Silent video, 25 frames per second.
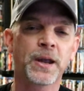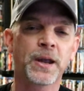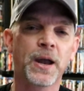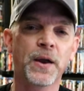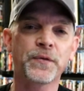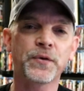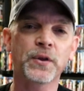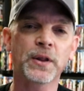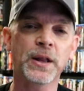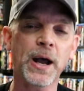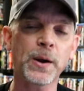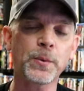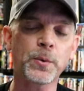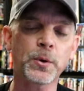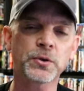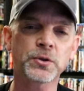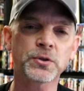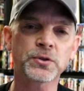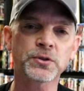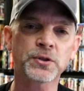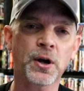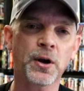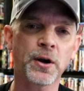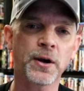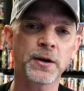If you like what you
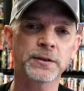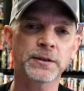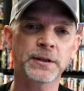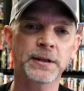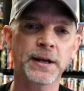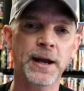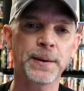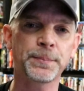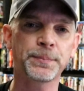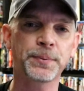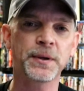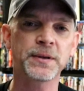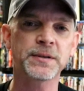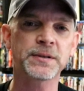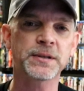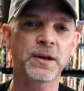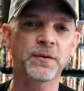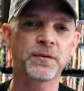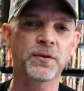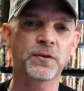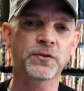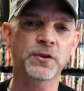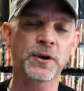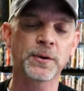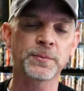saw here today, please
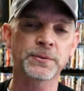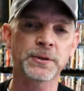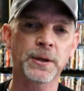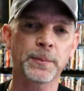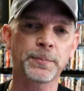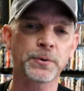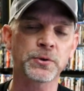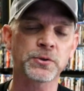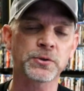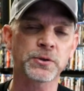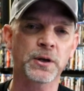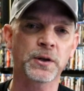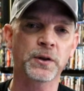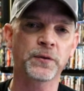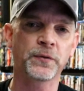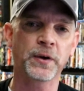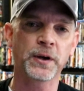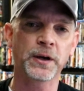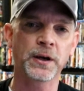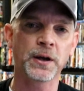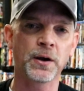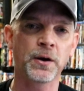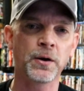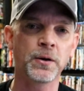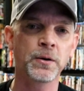give it a thumbs up and share the
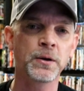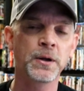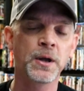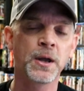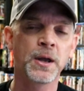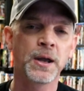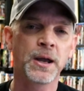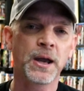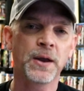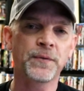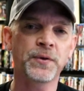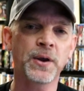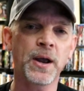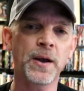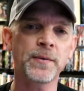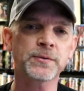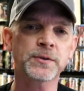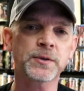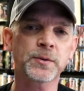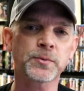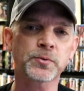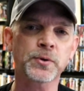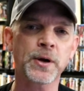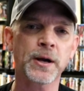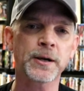video. If you haven't
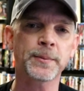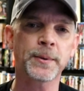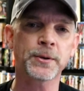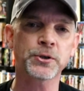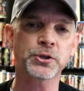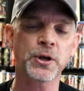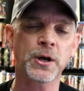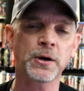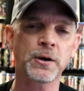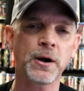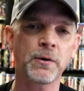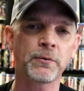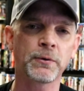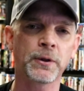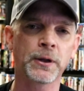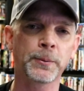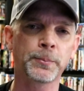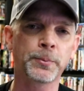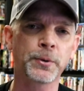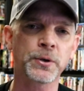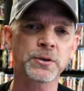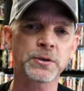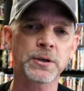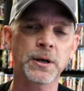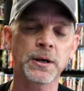subscribed to my channel, I really
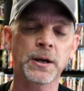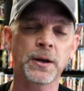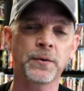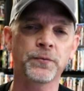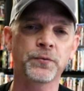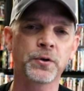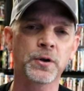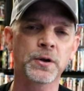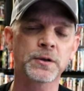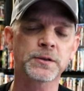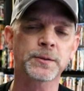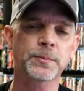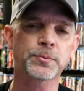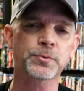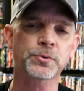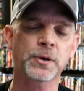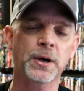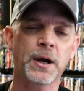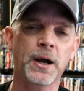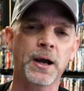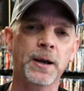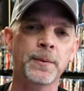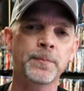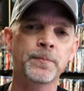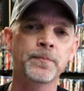appreciate it if you would
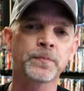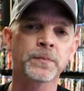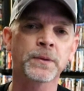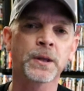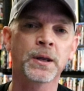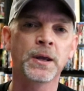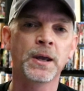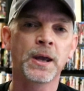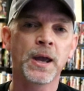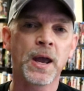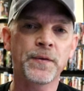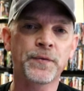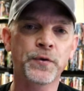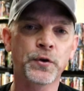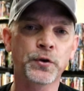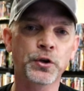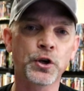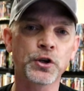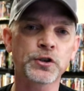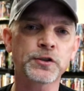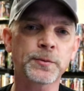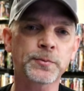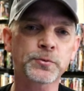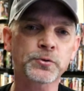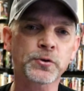subscribe. If you
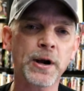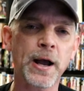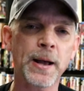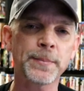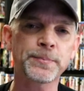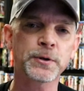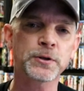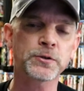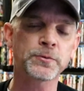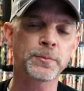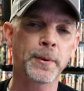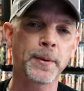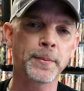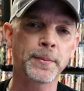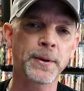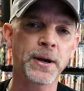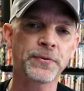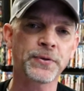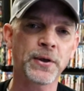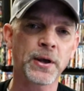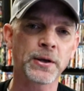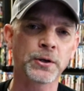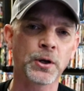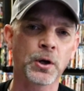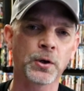do subscribe, please remember to
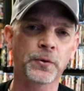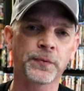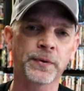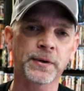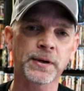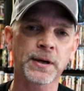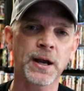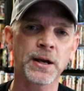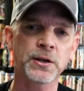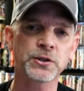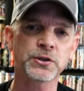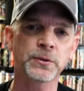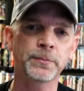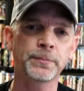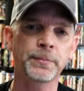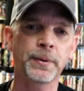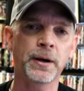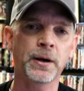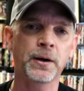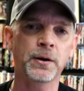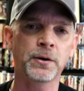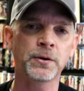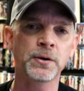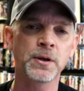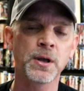hit that notification
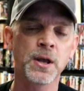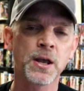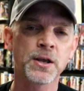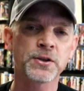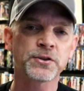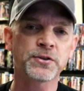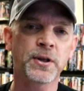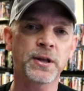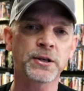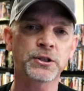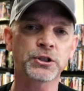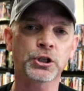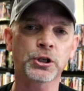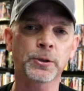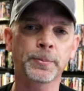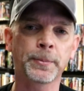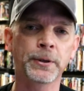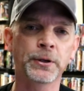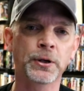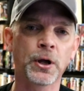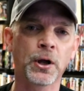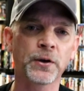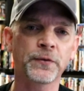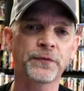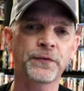bell so that you can be
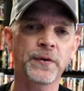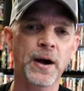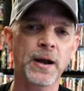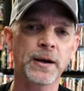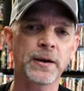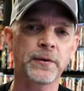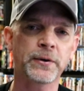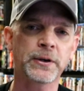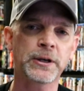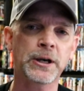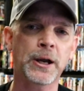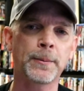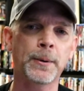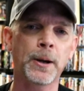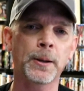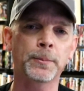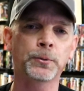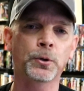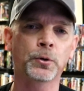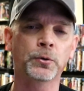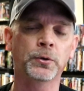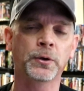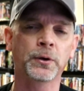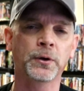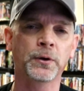notified every time I
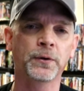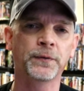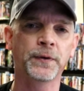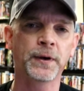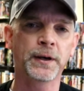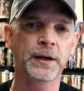upload a new